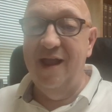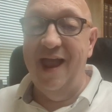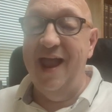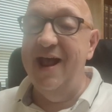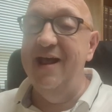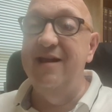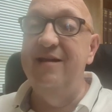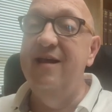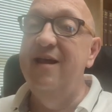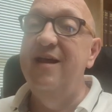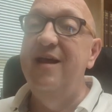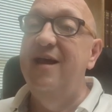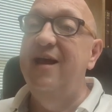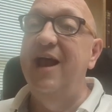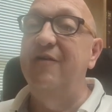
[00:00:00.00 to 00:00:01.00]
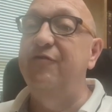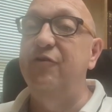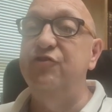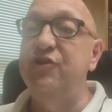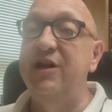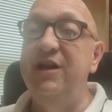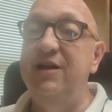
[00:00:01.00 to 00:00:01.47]
And if
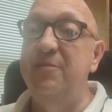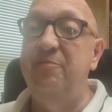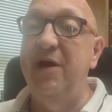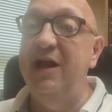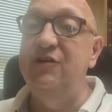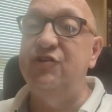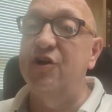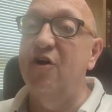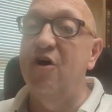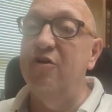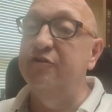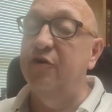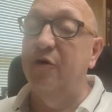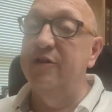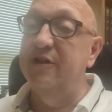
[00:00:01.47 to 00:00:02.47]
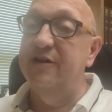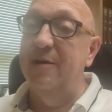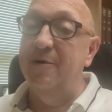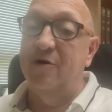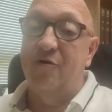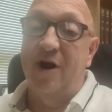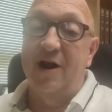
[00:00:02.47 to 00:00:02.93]
there's any debates at all during the
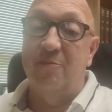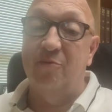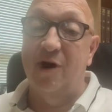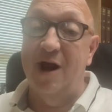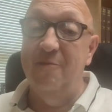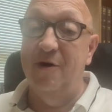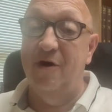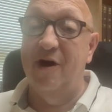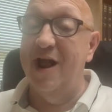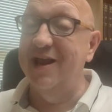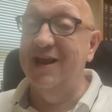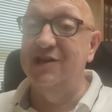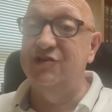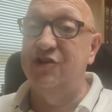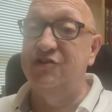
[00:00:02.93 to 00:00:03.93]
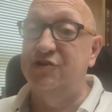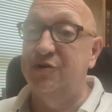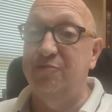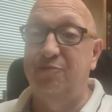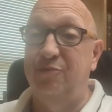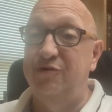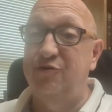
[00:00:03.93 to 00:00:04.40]
Democratic primary, I guess it's
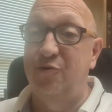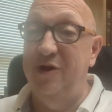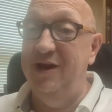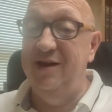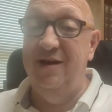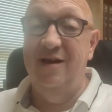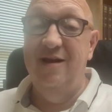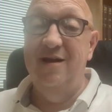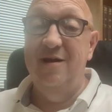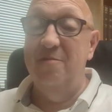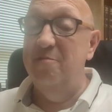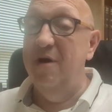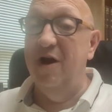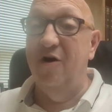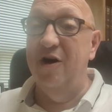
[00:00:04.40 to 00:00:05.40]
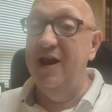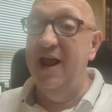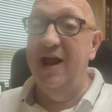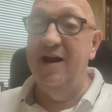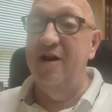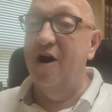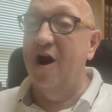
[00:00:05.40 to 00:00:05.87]
between
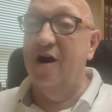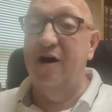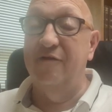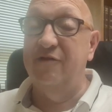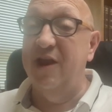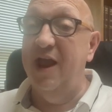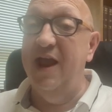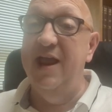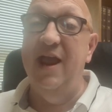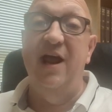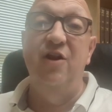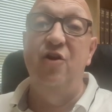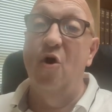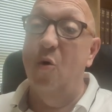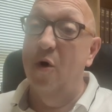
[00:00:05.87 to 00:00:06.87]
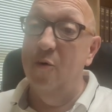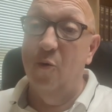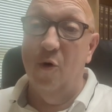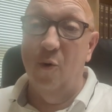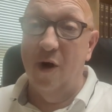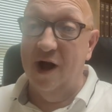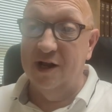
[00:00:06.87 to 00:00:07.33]
Marianne and RFK, and no one
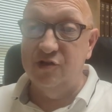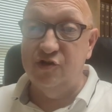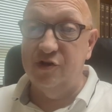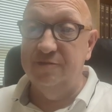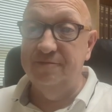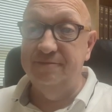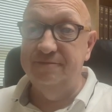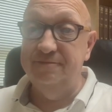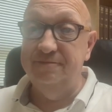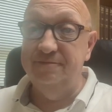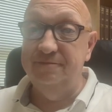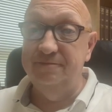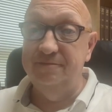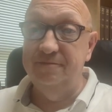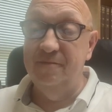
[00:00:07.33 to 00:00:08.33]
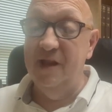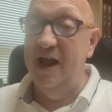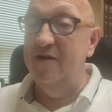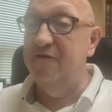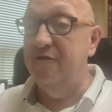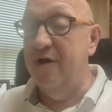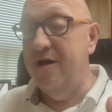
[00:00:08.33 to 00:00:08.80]
will watch.
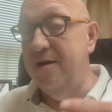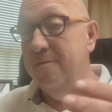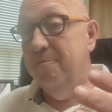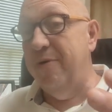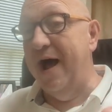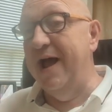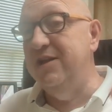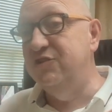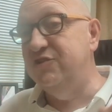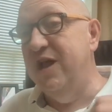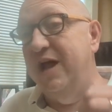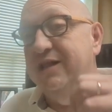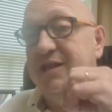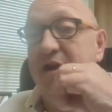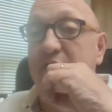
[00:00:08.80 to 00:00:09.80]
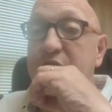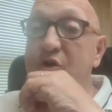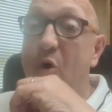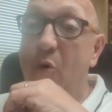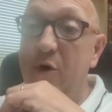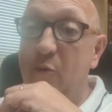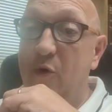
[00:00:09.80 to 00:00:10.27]
If Biden's not there,
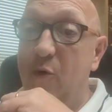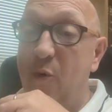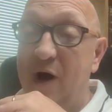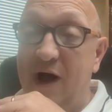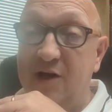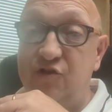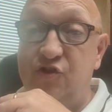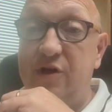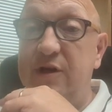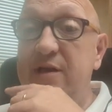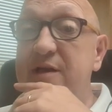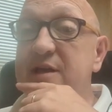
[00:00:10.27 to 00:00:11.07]
no one will watch.